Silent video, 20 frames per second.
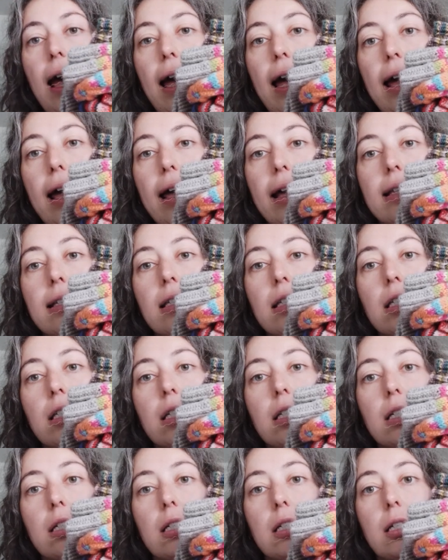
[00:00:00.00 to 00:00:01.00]
And
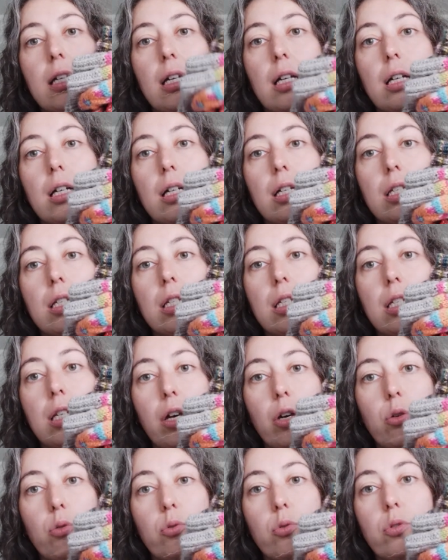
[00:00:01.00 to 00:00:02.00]
uh,
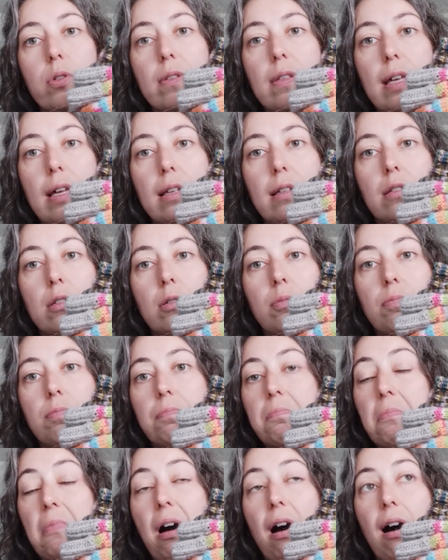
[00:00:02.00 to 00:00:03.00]
note that
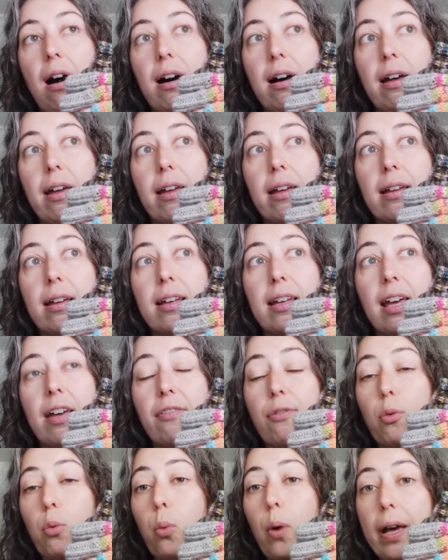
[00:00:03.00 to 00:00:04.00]
I
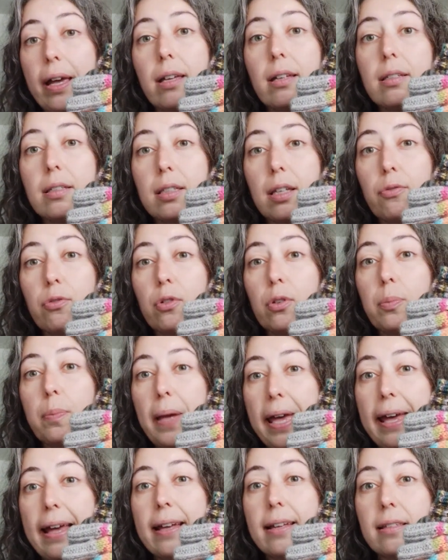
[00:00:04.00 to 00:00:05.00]
gave away several
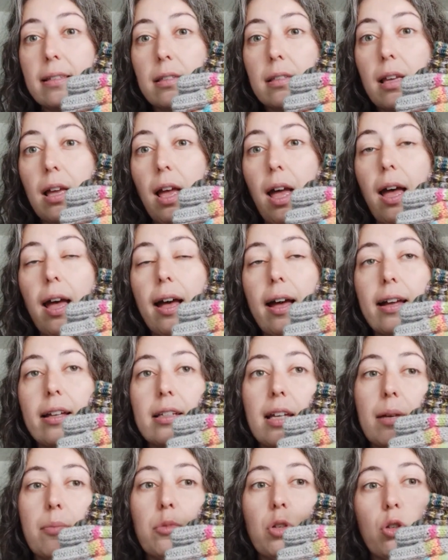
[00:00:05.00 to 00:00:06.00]
pairs, and
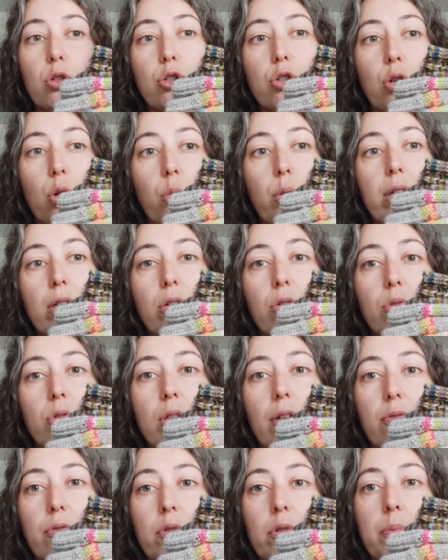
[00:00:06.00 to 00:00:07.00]
I'm not showing you
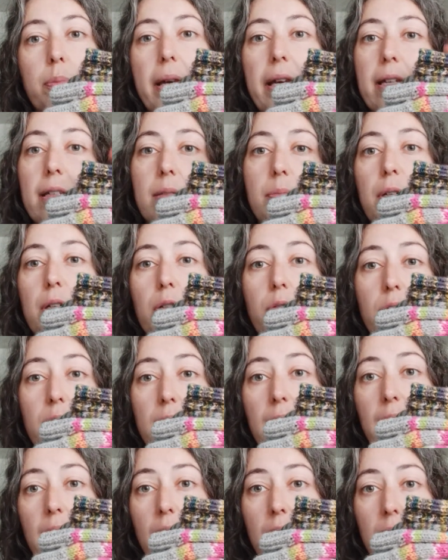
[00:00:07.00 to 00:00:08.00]
several pairs because
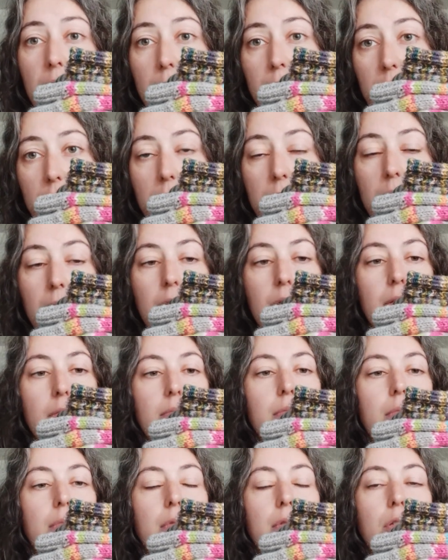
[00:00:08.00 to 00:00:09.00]
they are uh,
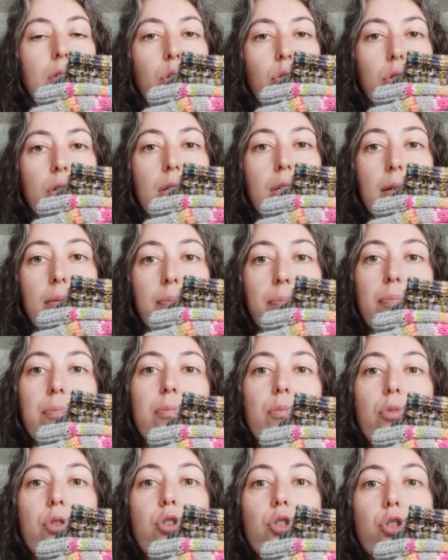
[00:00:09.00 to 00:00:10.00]
not in a
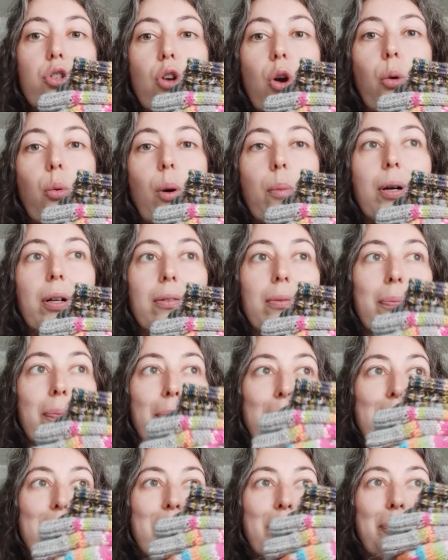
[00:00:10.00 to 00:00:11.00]
showable
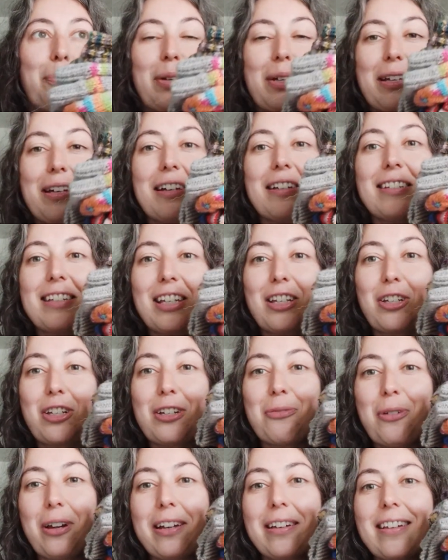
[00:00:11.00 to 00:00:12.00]

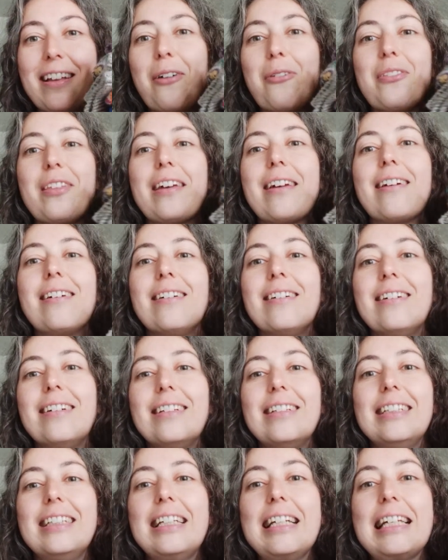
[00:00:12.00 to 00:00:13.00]
condition right now. They are,
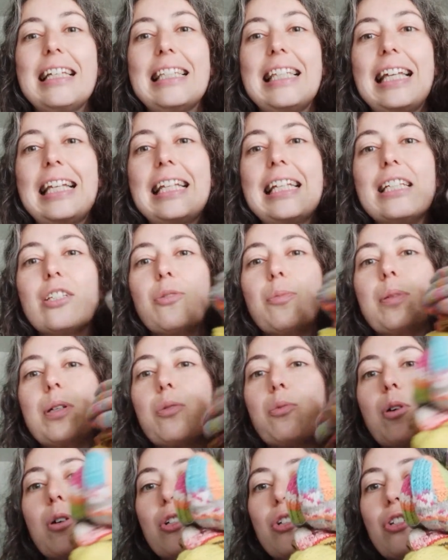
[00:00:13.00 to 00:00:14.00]
they need to be
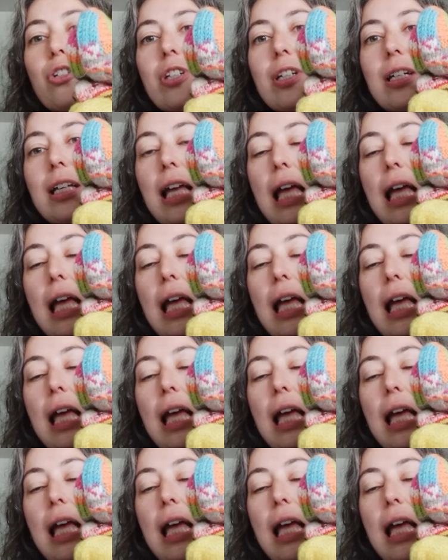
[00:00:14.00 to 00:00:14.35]
washed.